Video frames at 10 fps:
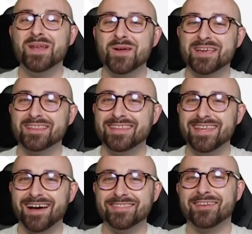we look at
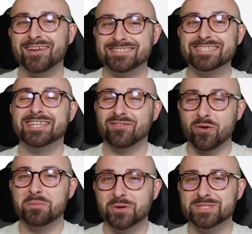the underlying statistics
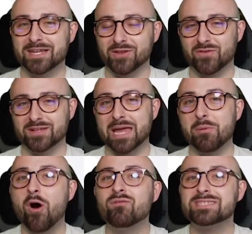from Coutinho's first
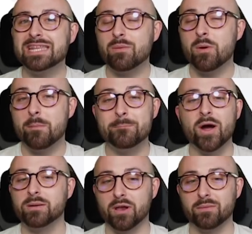game, obviously they were
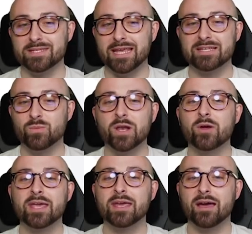mind-blowing. We're
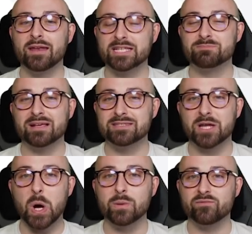looking at an
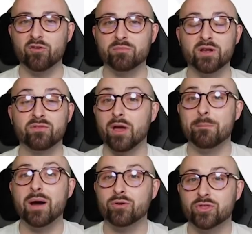expected goal involvement of
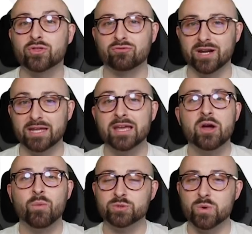about three,
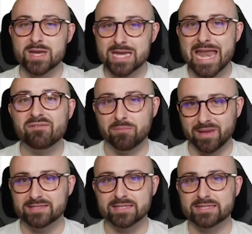which would never
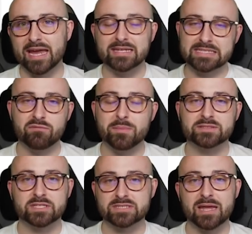be sustained. It's never
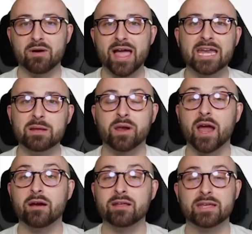been sustained by any
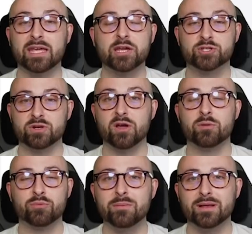player in the history
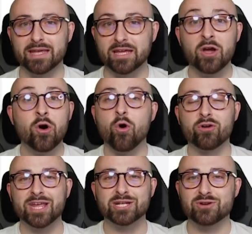of the Premier League
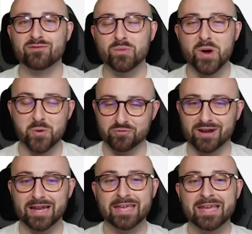or the history of the world,
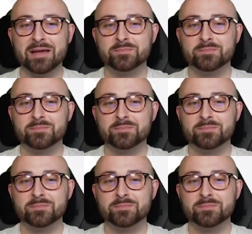really.